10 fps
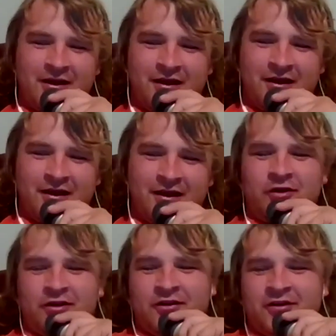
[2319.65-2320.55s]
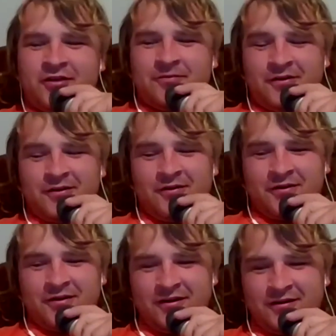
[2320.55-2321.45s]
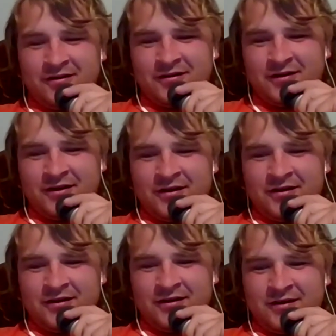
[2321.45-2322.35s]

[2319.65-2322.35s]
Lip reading: ahead of time what you're going to be doing, and